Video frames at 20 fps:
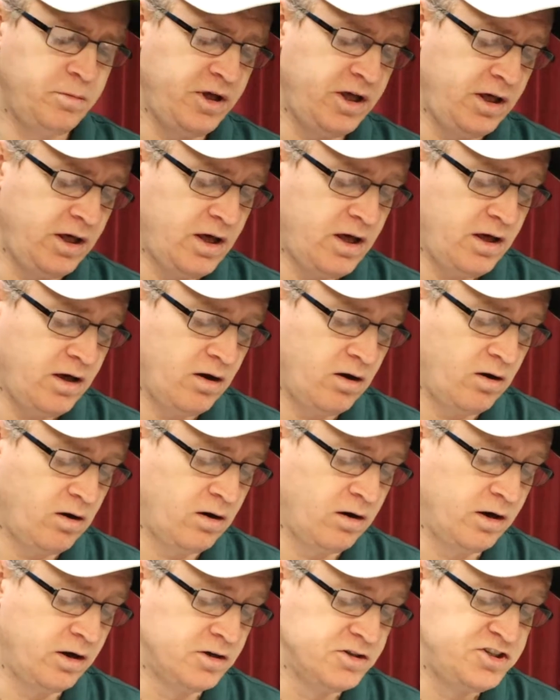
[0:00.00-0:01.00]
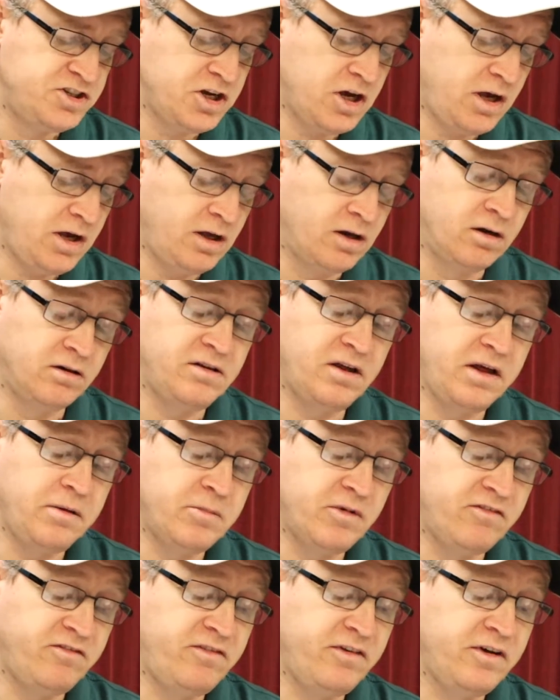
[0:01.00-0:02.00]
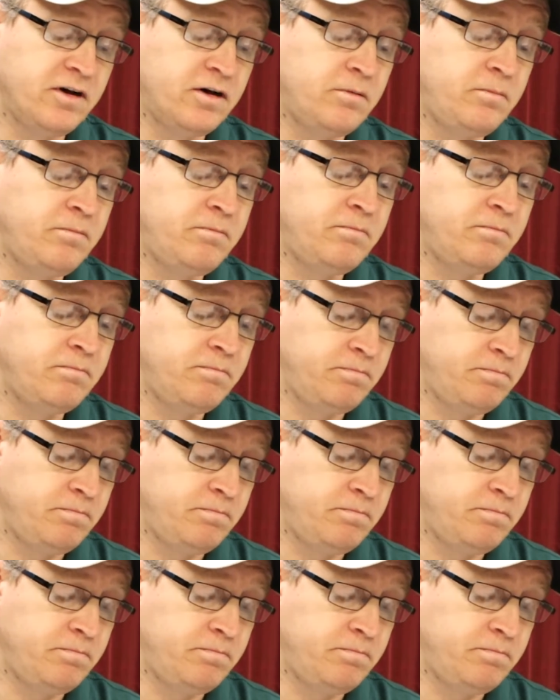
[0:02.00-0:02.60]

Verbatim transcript: to be a R L J Entertainment film.